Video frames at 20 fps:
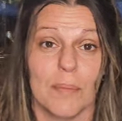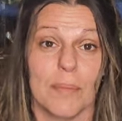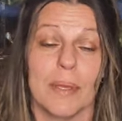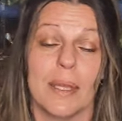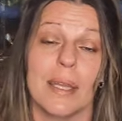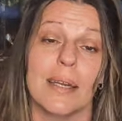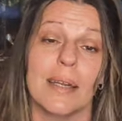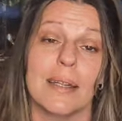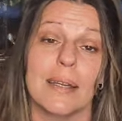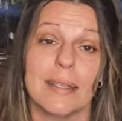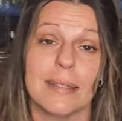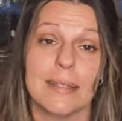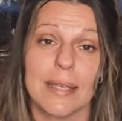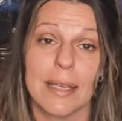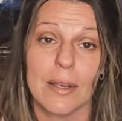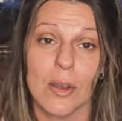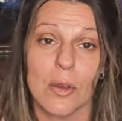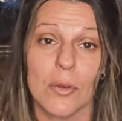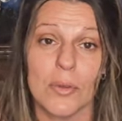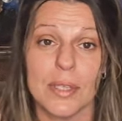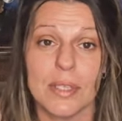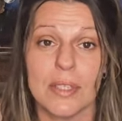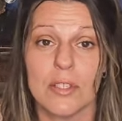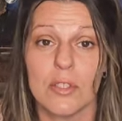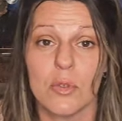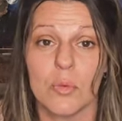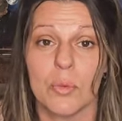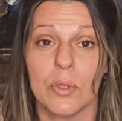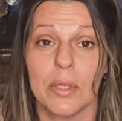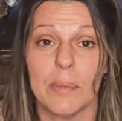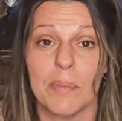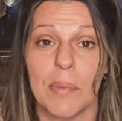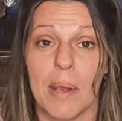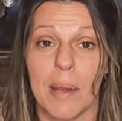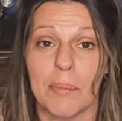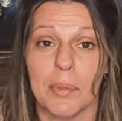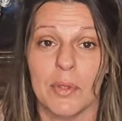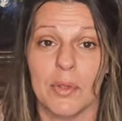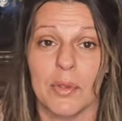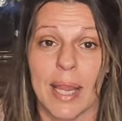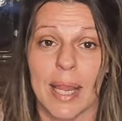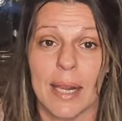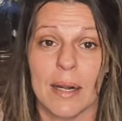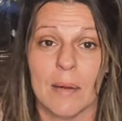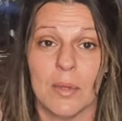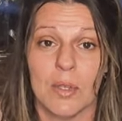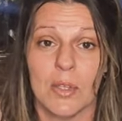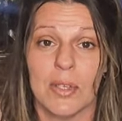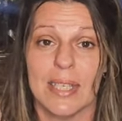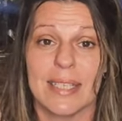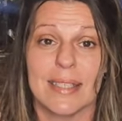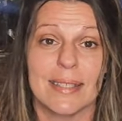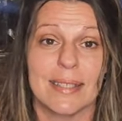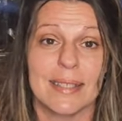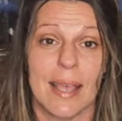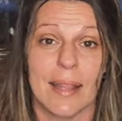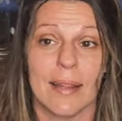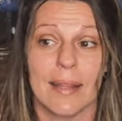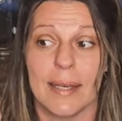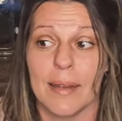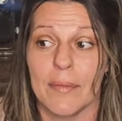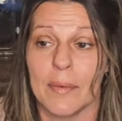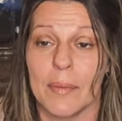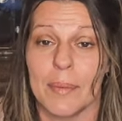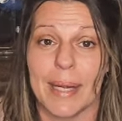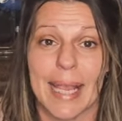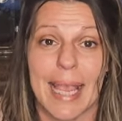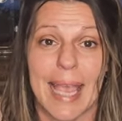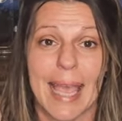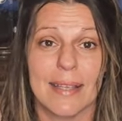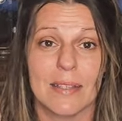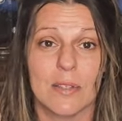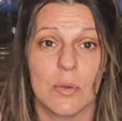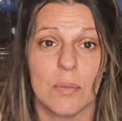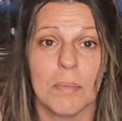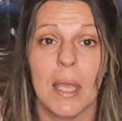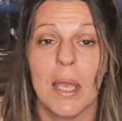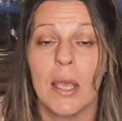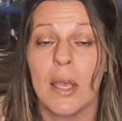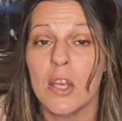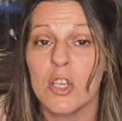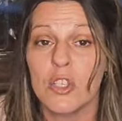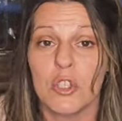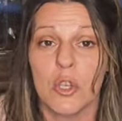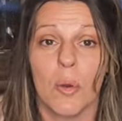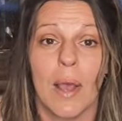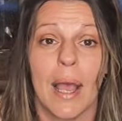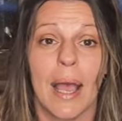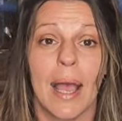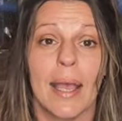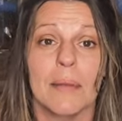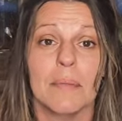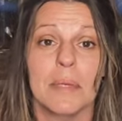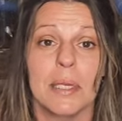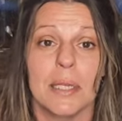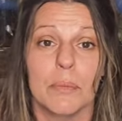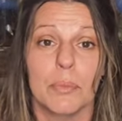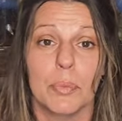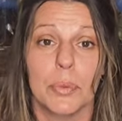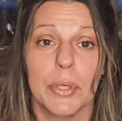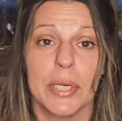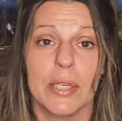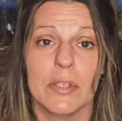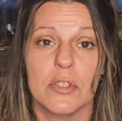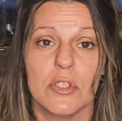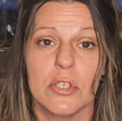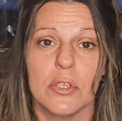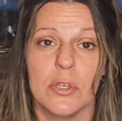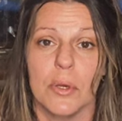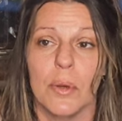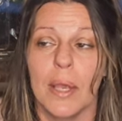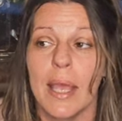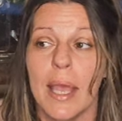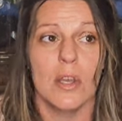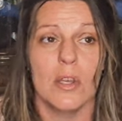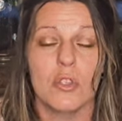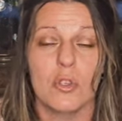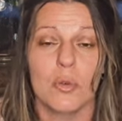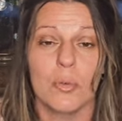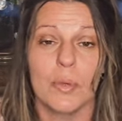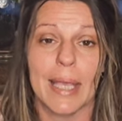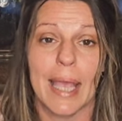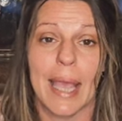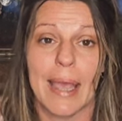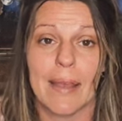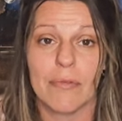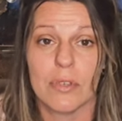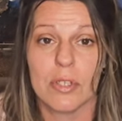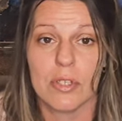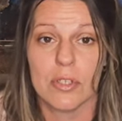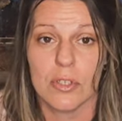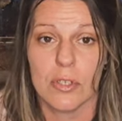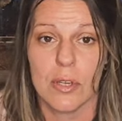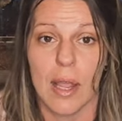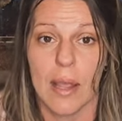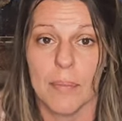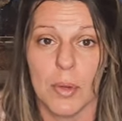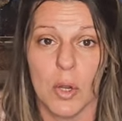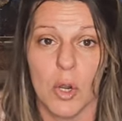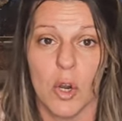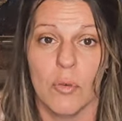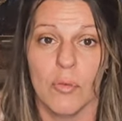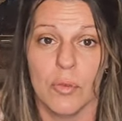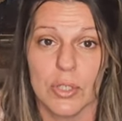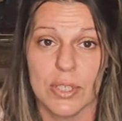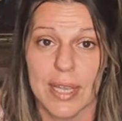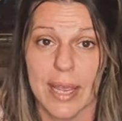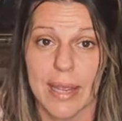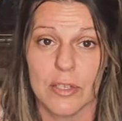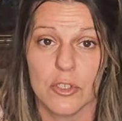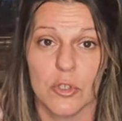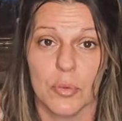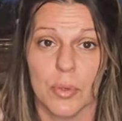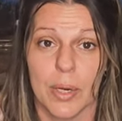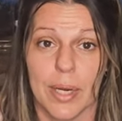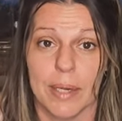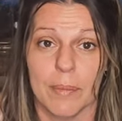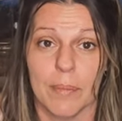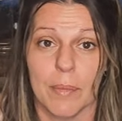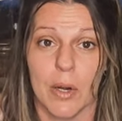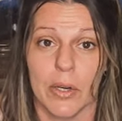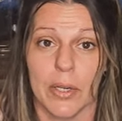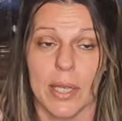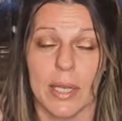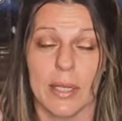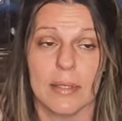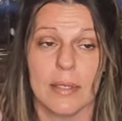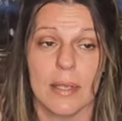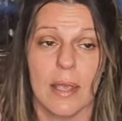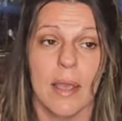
in and it's like, oh, this is a really popular animal. It's selling. Everybody has them. So I'm going to breed it too. So we have to stop oversaturating markets.